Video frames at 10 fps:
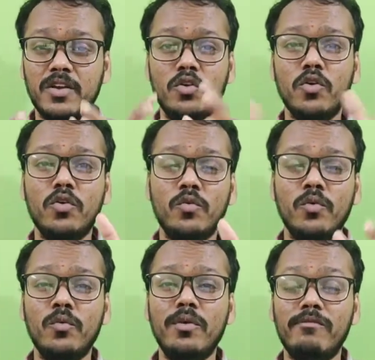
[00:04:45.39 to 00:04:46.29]

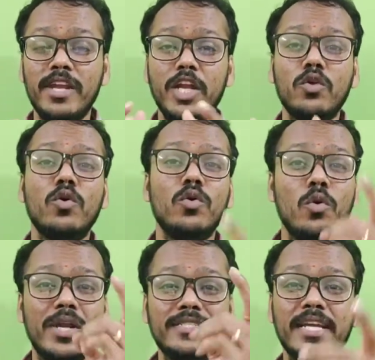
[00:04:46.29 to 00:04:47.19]
no, we need to code
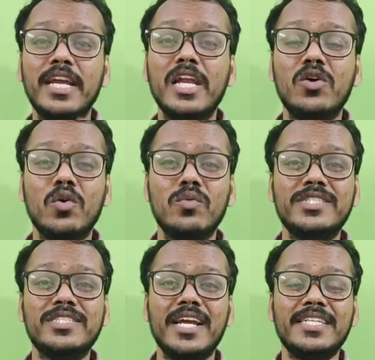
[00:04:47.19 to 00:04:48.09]
only single code which
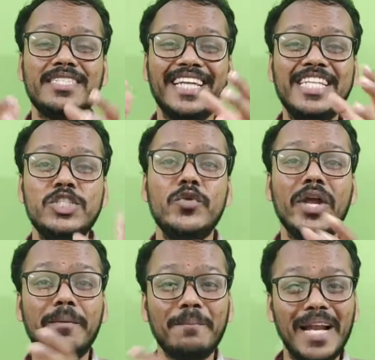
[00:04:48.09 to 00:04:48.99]
states injury
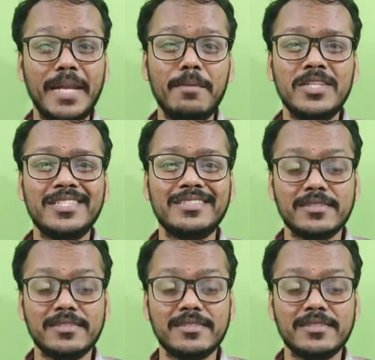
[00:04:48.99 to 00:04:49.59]
at multiple